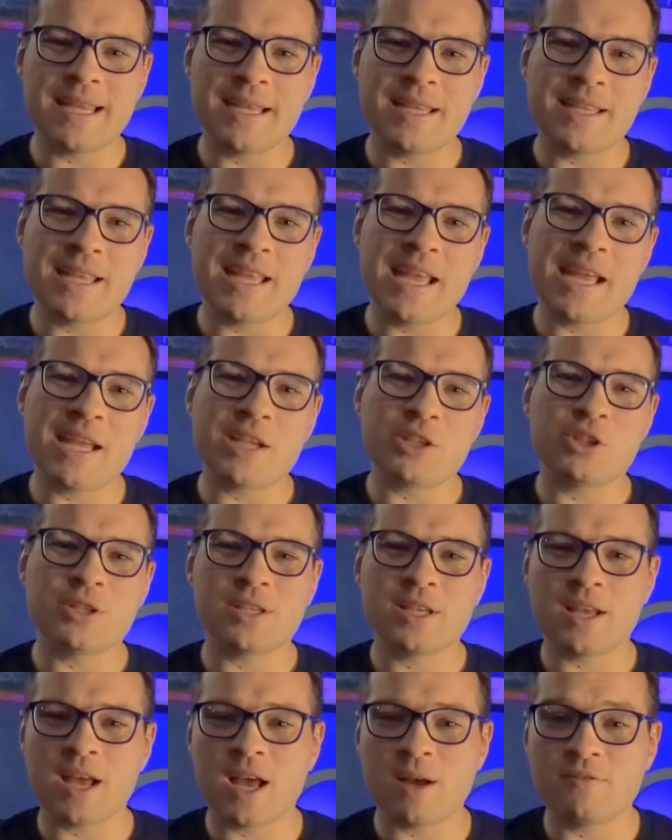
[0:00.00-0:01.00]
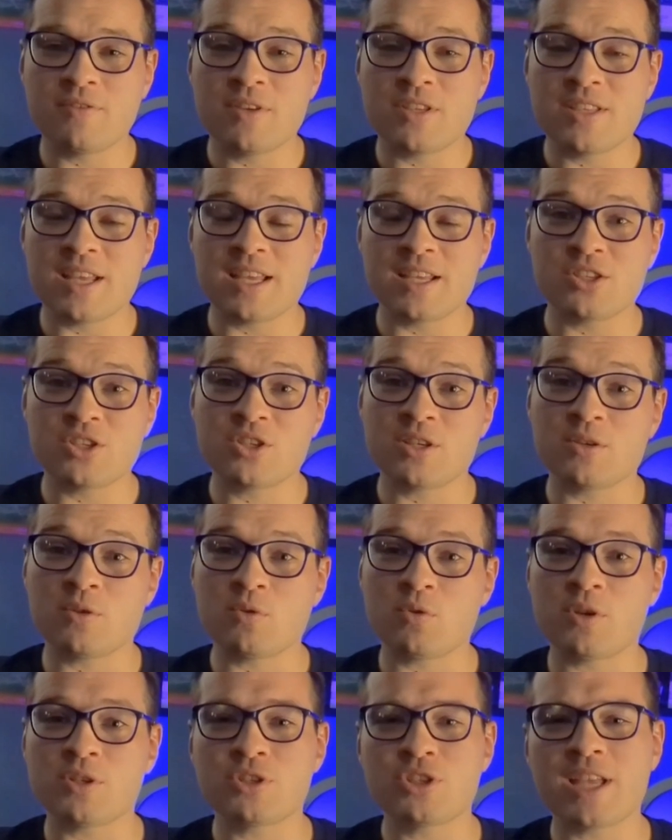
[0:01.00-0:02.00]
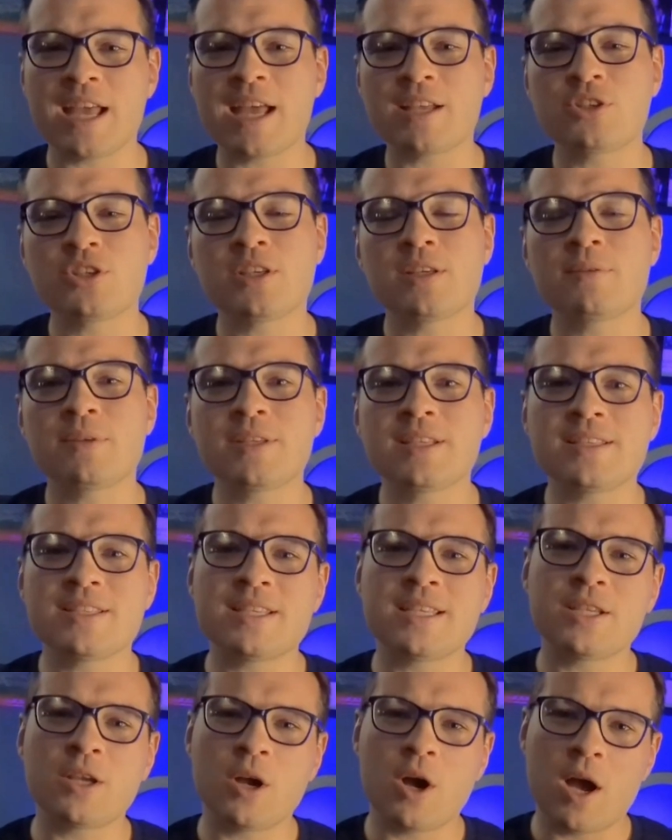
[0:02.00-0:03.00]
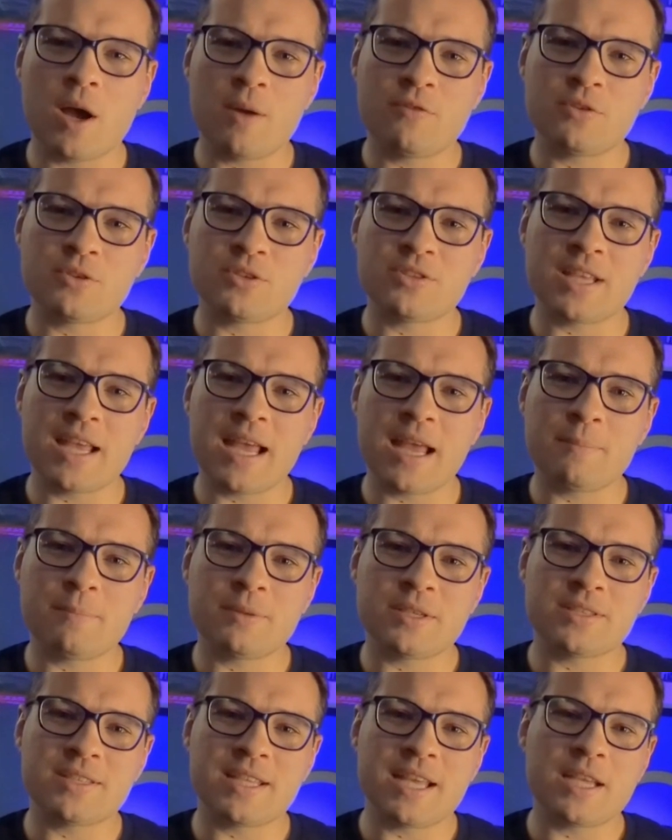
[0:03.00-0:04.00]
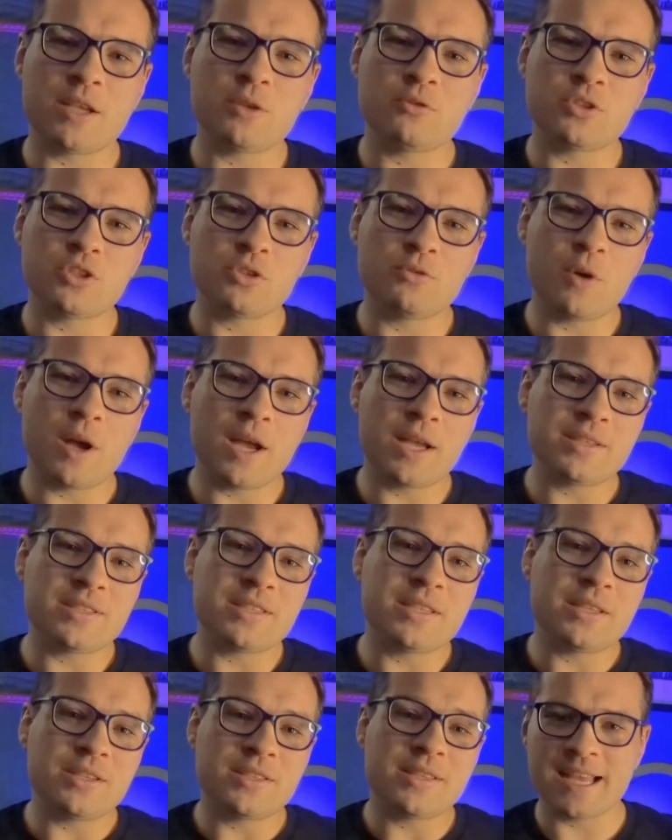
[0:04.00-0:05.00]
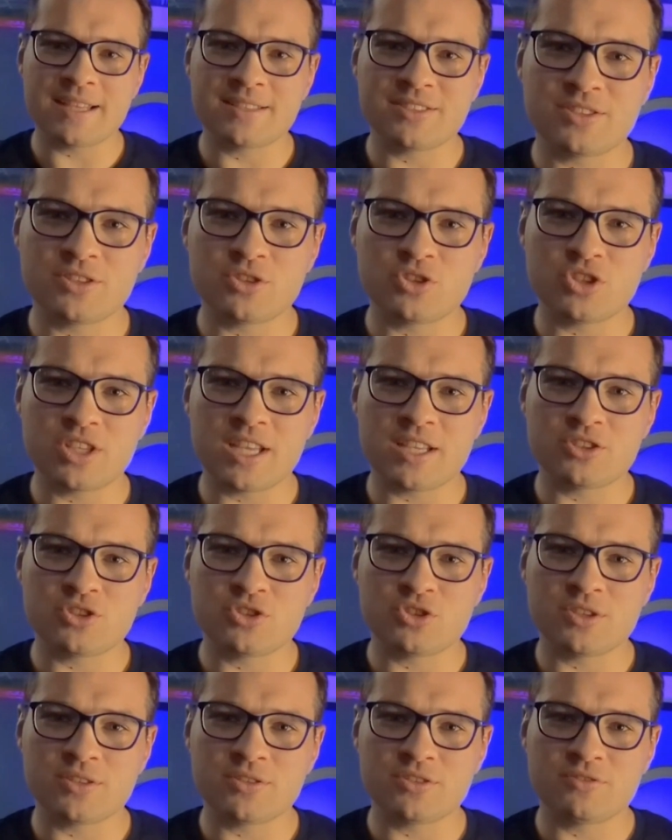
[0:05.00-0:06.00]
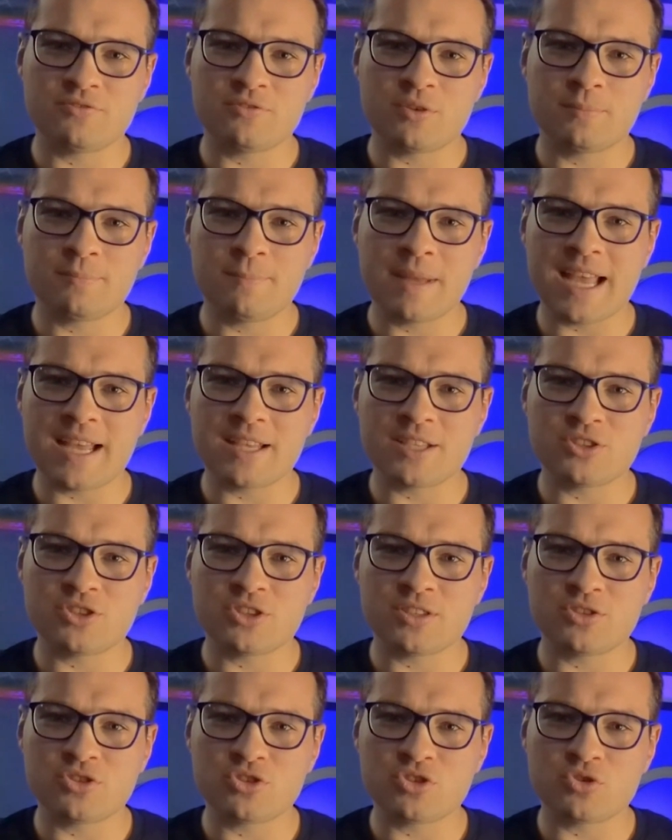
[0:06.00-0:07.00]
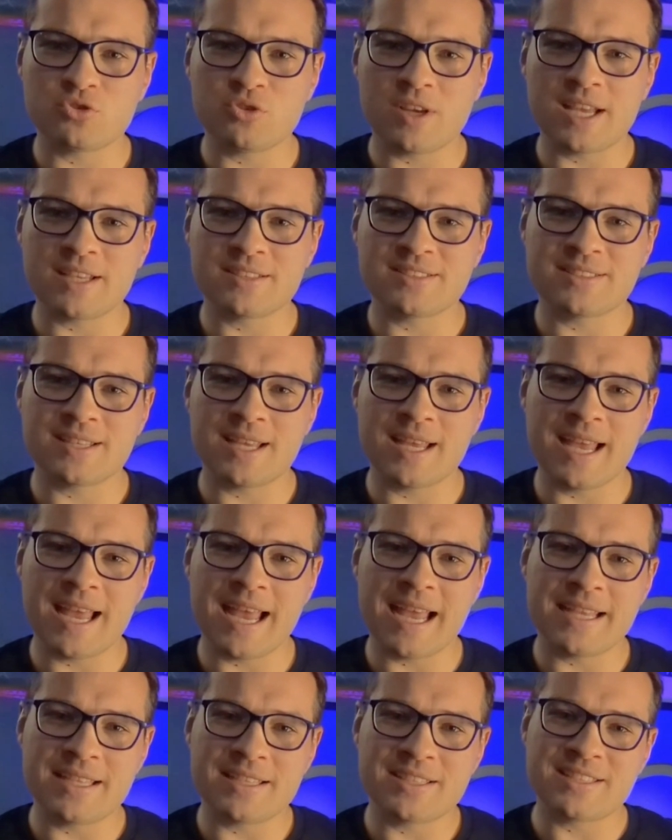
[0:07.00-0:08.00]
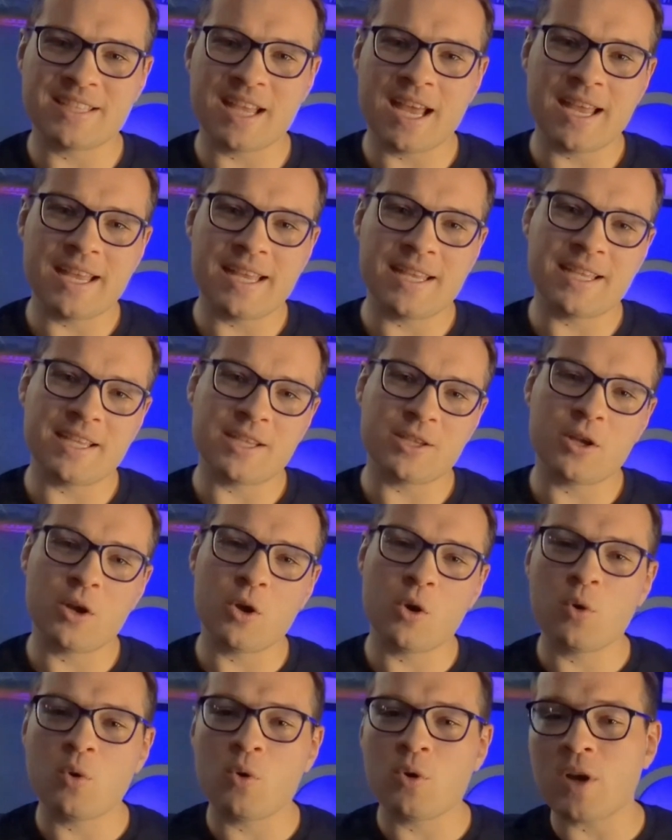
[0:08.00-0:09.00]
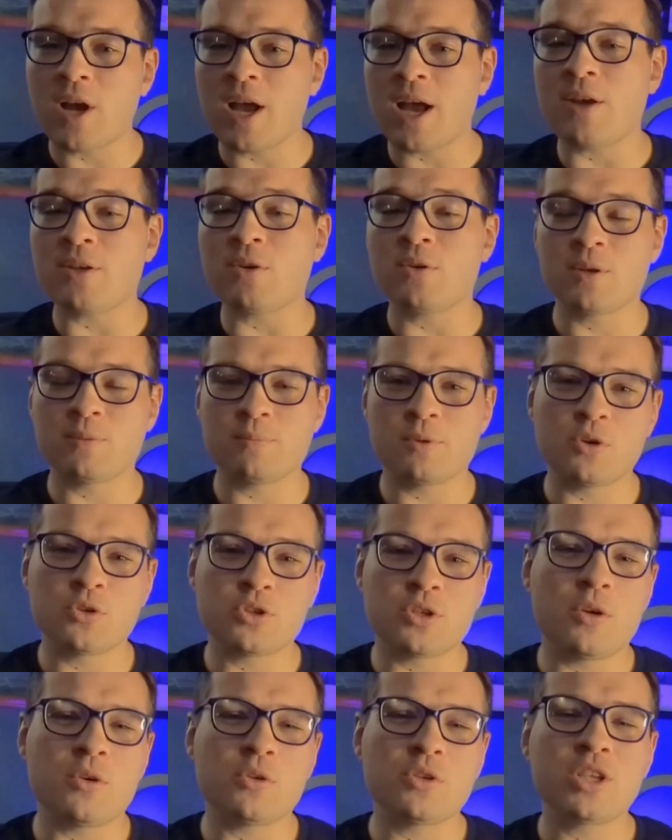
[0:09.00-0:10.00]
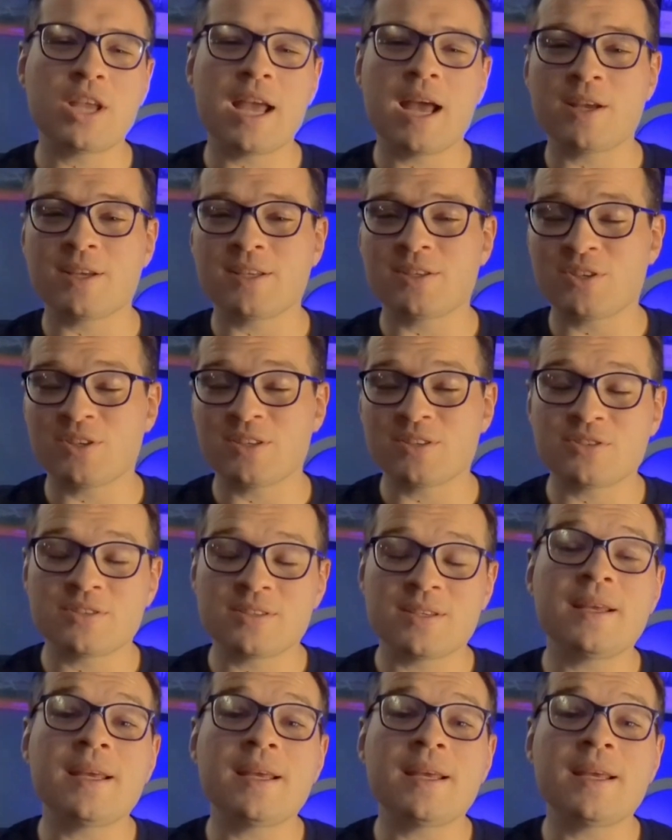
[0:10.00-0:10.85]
Engage in a conversation where ChatGPT offers empathetic responses and suggestions for managing stress, anxiety, or other emotional challenges.